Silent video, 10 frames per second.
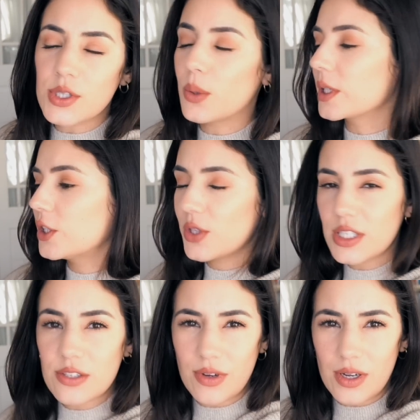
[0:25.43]
So we're going to do
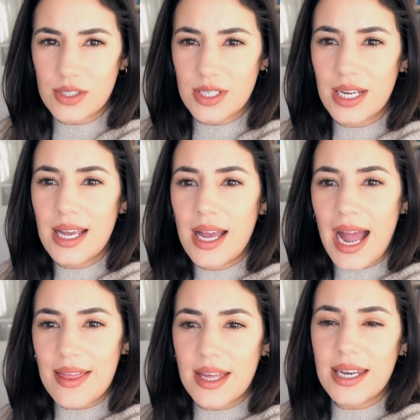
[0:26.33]
this first,
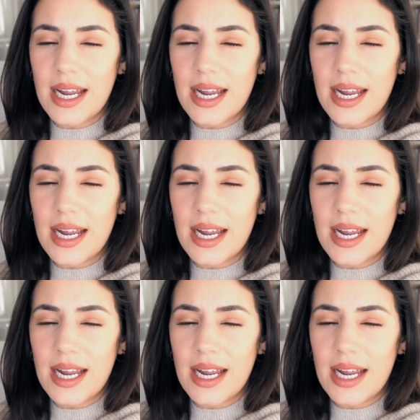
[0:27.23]
and then